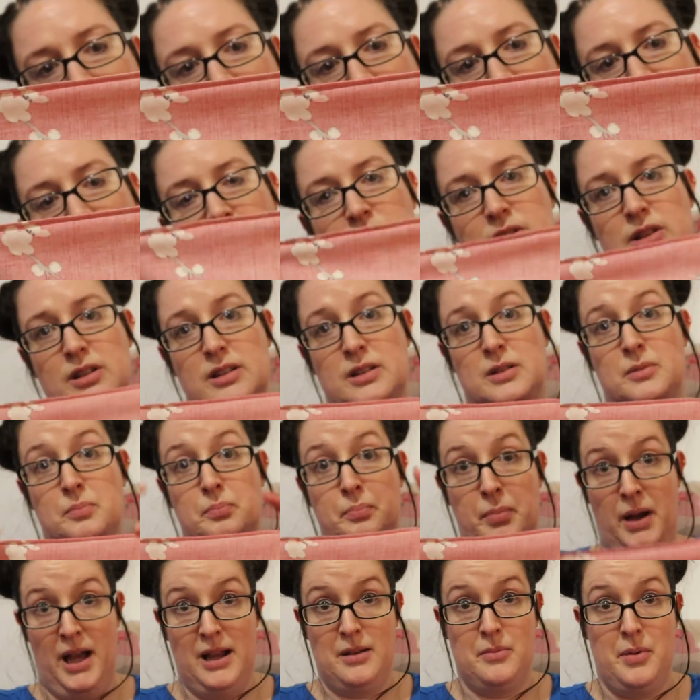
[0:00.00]
which is
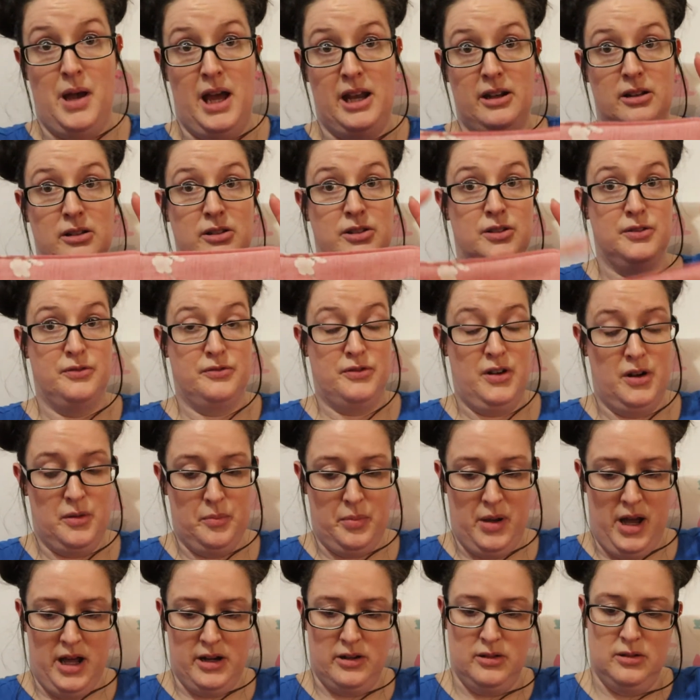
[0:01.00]
back panel to front
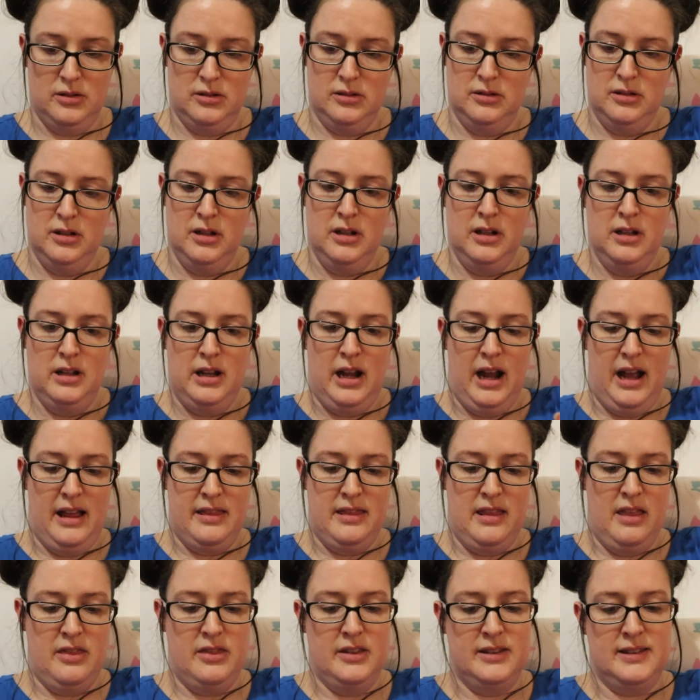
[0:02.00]
panel,
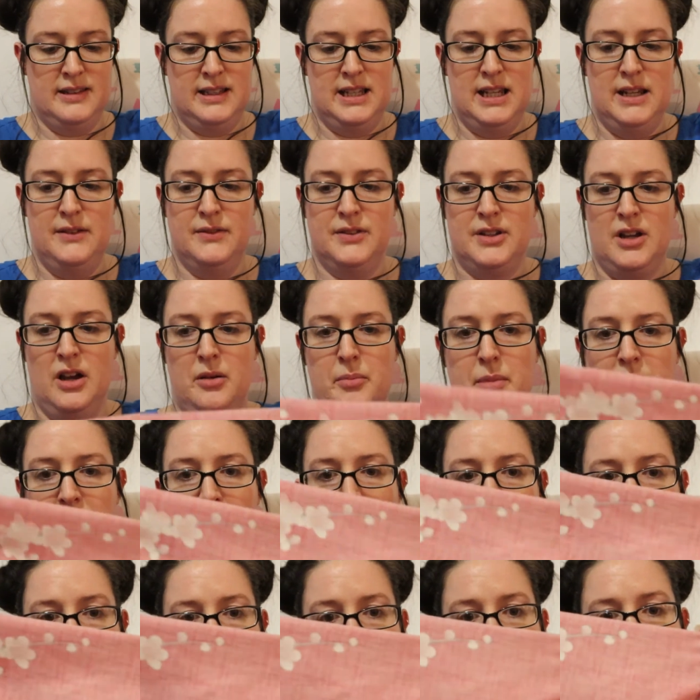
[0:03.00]
and then the sleeves come in
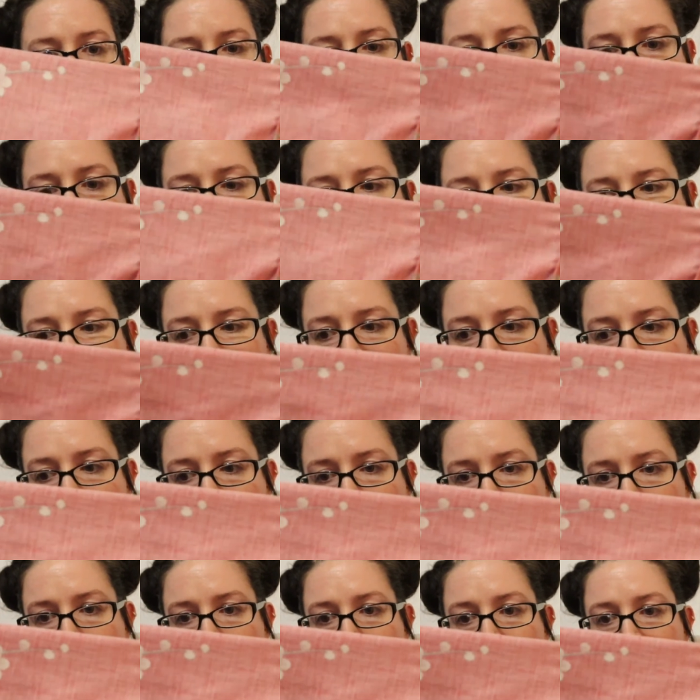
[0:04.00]
about halfway
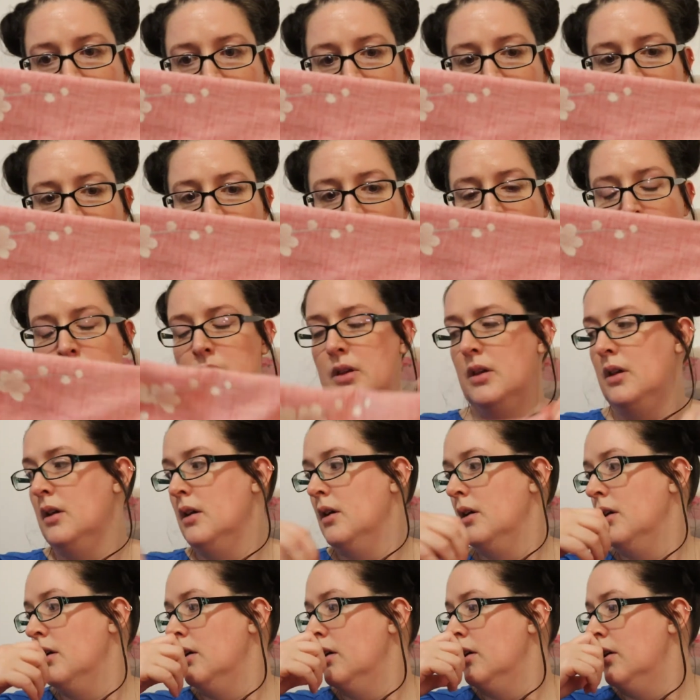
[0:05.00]
down.
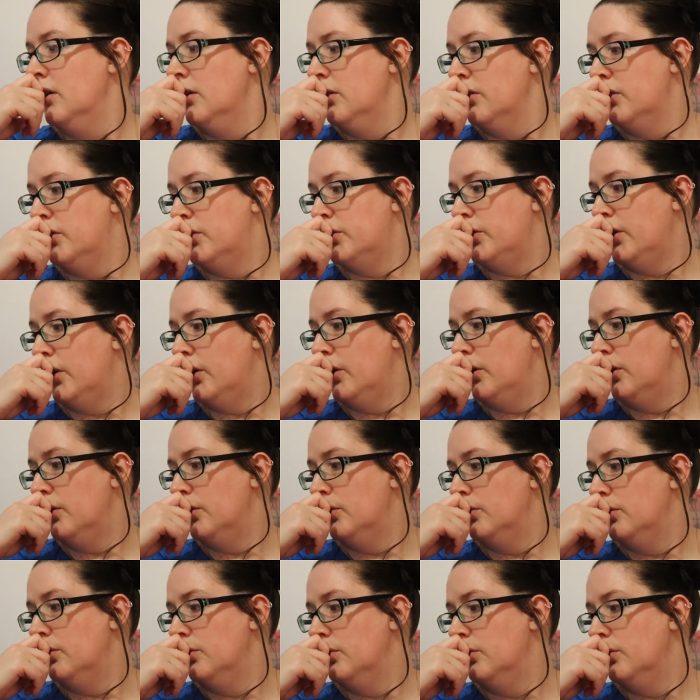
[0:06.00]

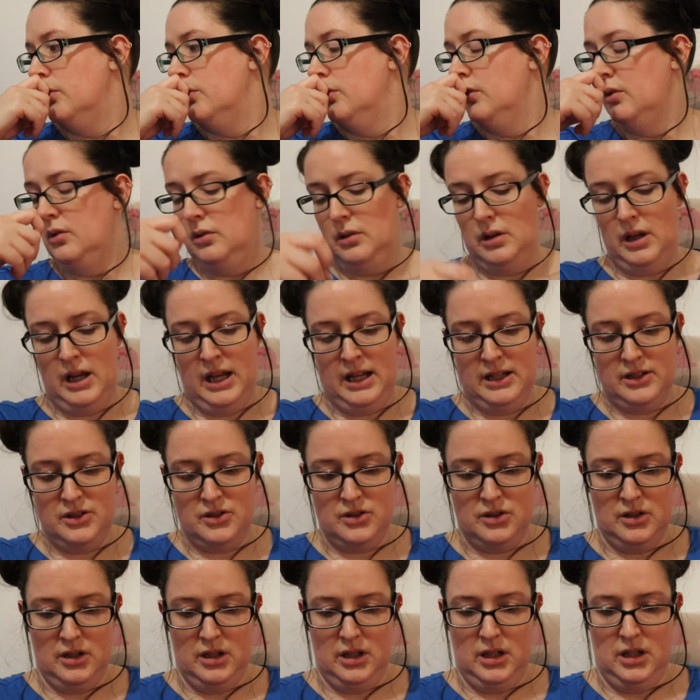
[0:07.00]
So
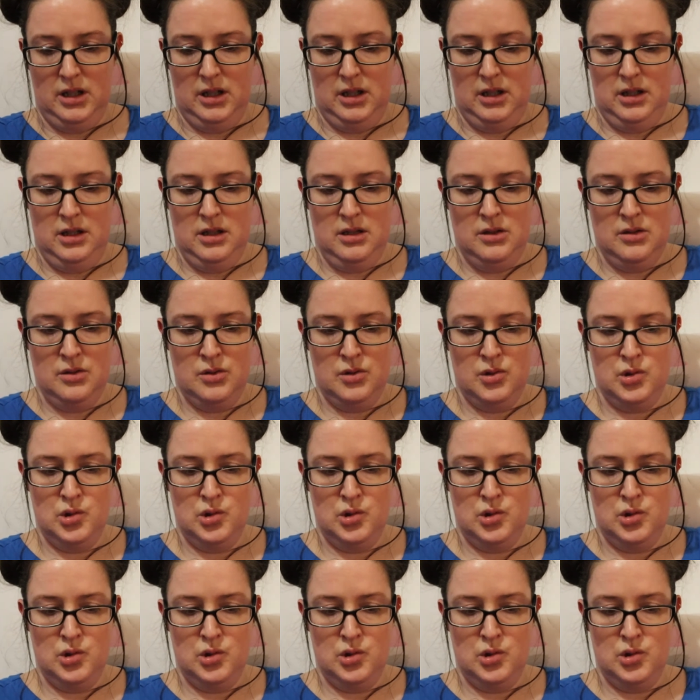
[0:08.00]
actually